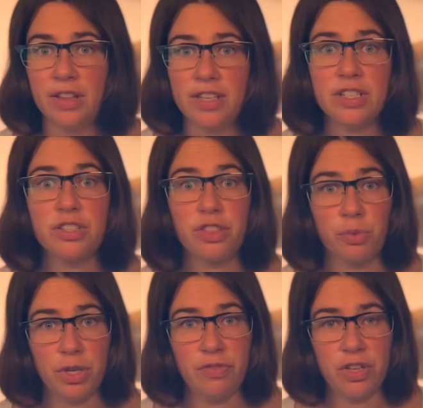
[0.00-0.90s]
These
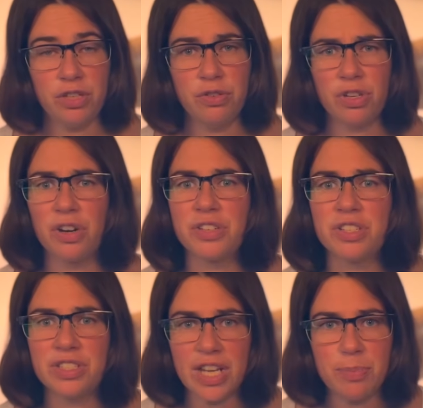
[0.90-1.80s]
3 venues are
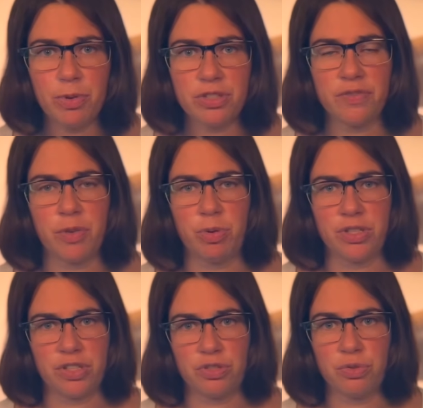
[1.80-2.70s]
staples of the
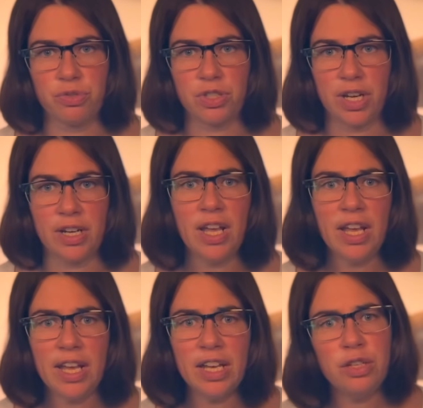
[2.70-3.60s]
Princess Cruise Line,
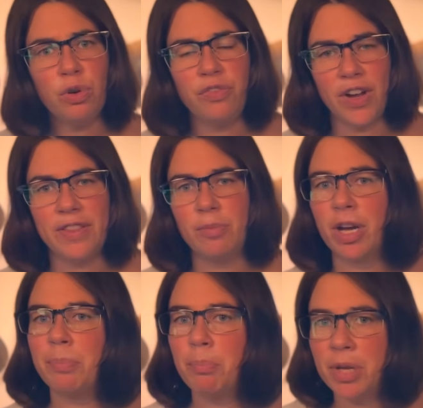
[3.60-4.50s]
and you will find them
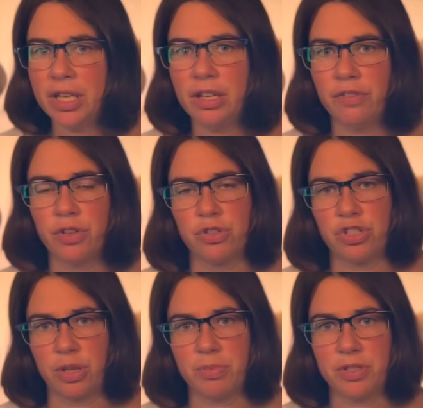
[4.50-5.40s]
on many of their
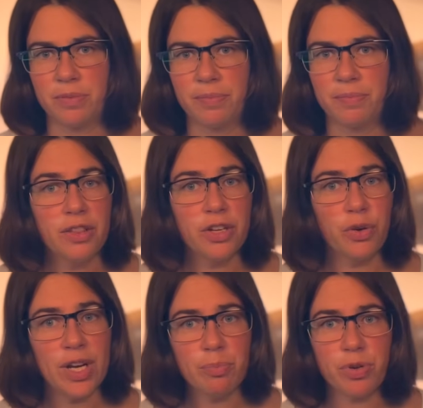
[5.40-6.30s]
ships. The
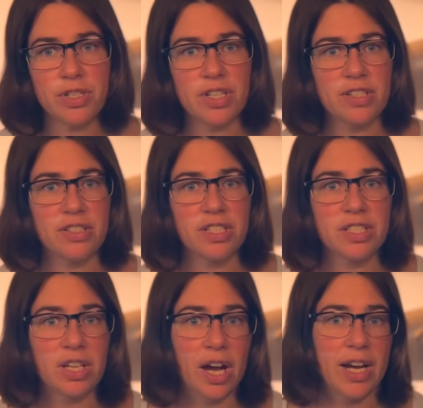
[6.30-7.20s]
Grand Princess
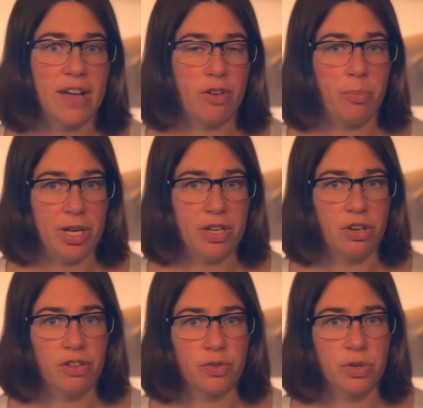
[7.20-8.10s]
does not have a mini
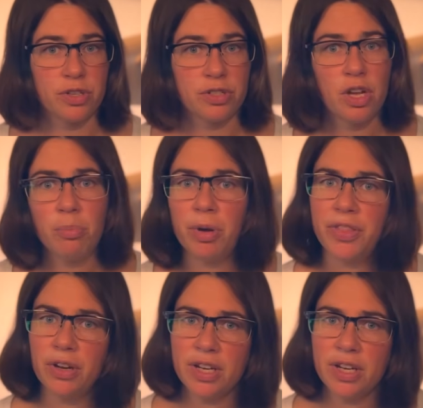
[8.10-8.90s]
golf course, but there